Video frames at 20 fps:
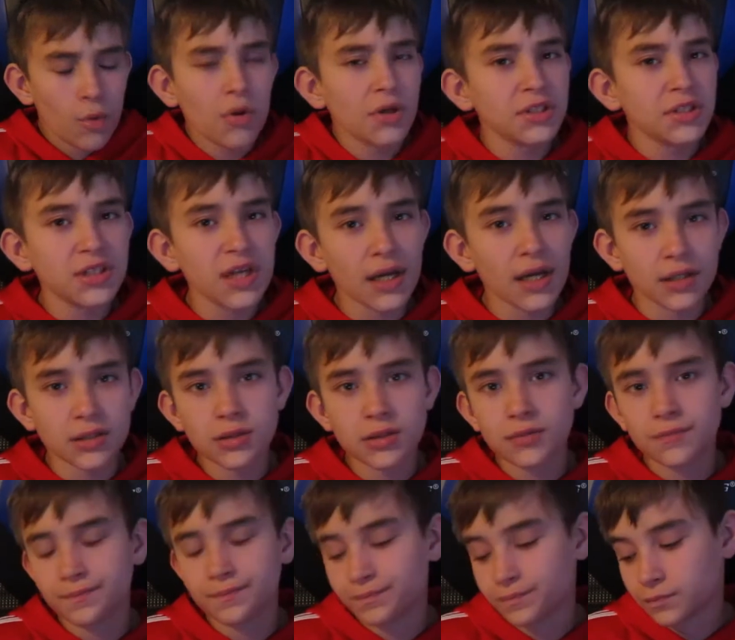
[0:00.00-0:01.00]
what's next?
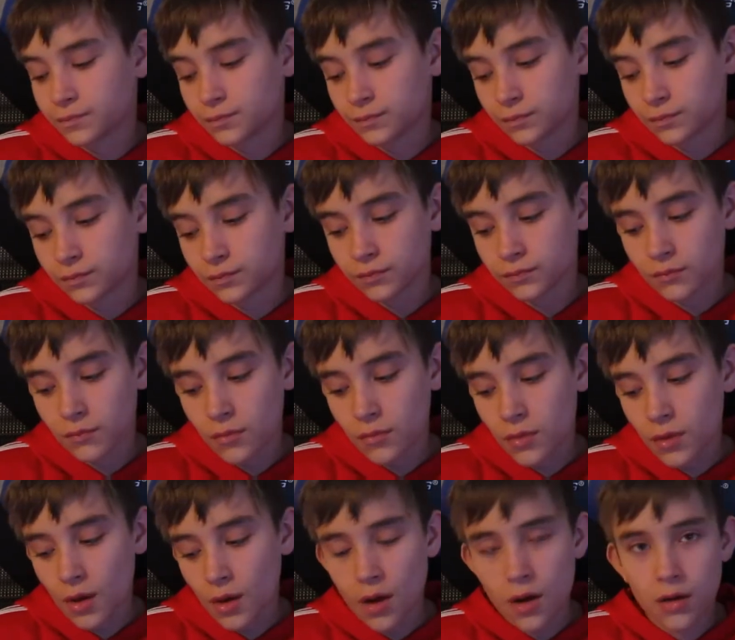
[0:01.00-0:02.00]

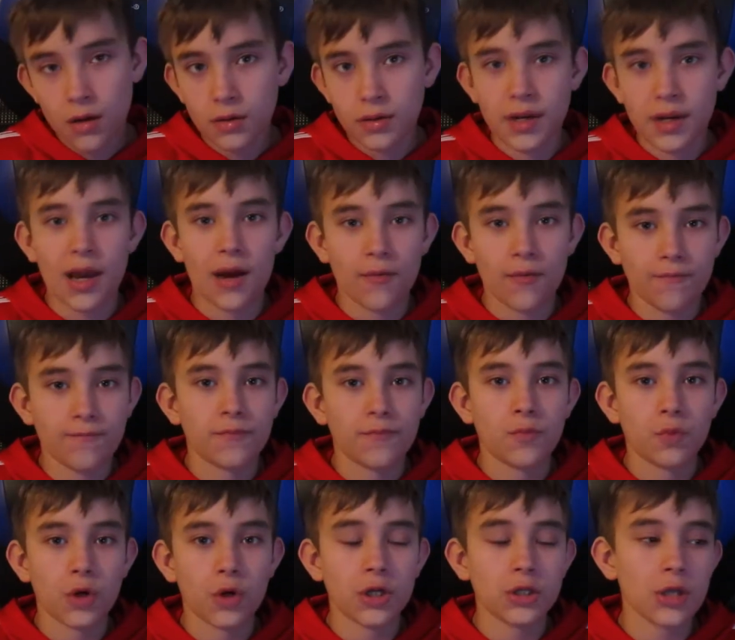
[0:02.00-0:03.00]
Now,
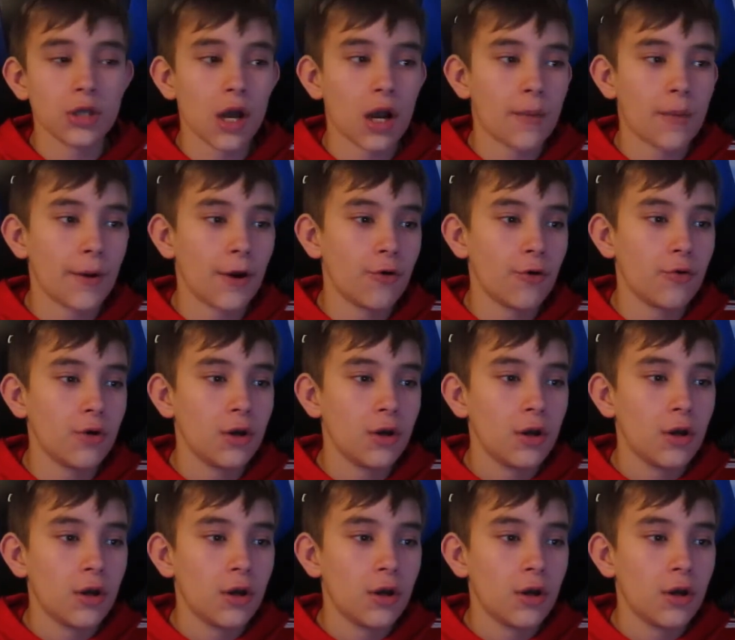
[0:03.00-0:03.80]
we're going to talk about